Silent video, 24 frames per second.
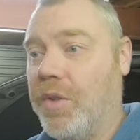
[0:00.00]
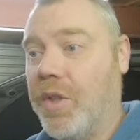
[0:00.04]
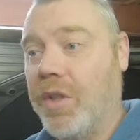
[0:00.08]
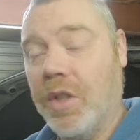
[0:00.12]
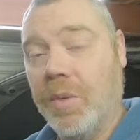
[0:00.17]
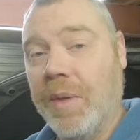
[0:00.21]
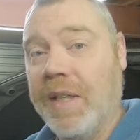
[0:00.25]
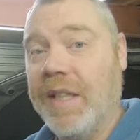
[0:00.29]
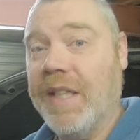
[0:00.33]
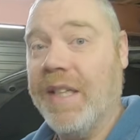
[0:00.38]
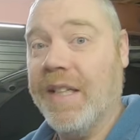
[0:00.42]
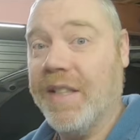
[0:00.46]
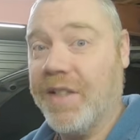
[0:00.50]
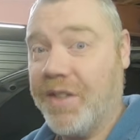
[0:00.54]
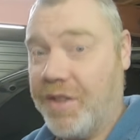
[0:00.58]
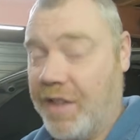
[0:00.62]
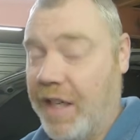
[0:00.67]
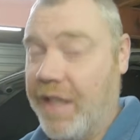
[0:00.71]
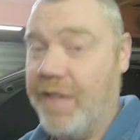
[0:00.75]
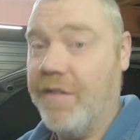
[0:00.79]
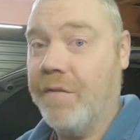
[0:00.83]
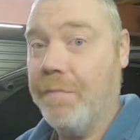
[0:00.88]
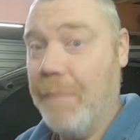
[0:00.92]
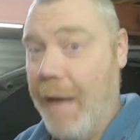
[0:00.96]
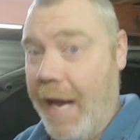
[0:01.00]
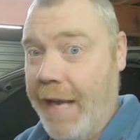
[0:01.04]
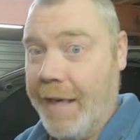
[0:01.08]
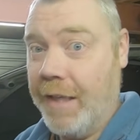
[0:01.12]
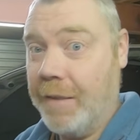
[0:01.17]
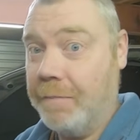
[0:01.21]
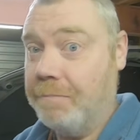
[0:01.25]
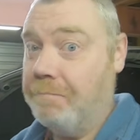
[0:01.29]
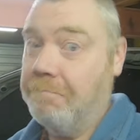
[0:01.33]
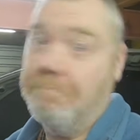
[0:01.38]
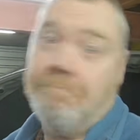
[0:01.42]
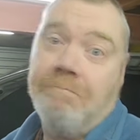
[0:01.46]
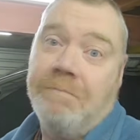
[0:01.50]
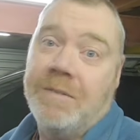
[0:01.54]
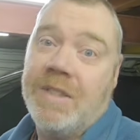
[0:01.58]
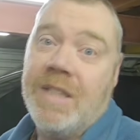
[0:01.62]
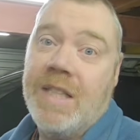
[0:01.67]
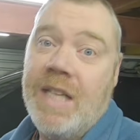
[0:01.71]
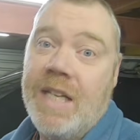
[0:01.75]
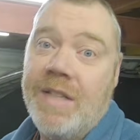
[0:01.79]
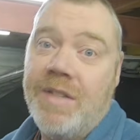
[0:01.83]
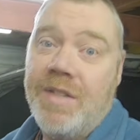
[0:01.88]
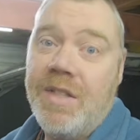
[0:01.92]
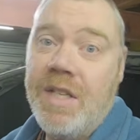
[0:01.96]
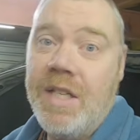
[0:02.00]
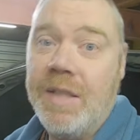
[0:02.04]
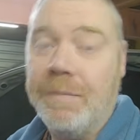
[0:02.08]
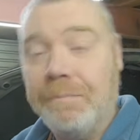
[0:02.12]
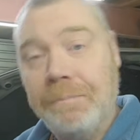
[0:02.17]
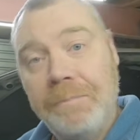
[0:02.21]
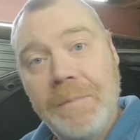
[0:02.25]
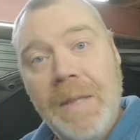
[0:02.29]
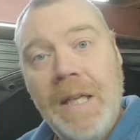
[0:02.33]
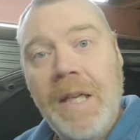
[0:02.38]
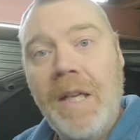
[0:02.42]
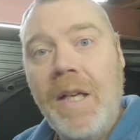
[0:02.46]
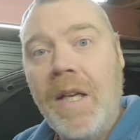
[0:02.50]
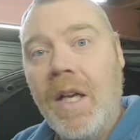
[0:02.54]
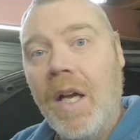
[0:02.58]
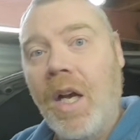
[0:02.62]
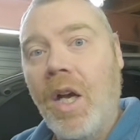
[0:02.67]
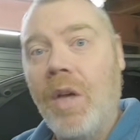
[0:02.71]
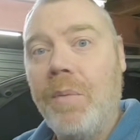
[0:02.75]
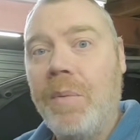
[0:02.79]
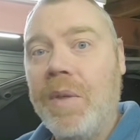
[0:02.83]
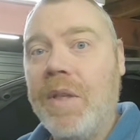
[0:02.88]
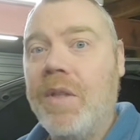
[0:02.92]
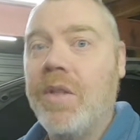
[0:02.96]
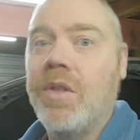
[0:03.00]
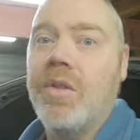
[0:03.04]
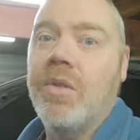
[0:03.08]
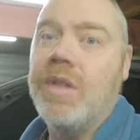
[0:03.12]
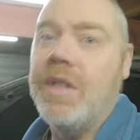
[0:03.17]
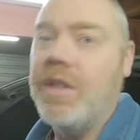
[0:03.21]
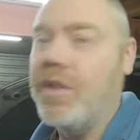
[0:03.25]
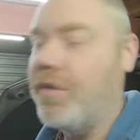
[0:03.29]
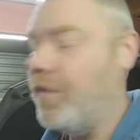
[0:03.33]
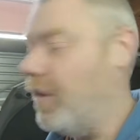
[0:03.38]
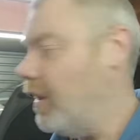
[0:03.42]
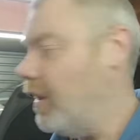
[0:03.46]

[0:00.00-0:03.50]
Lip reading: to do it in a safe manner. So that's it. Hope you enjoyed this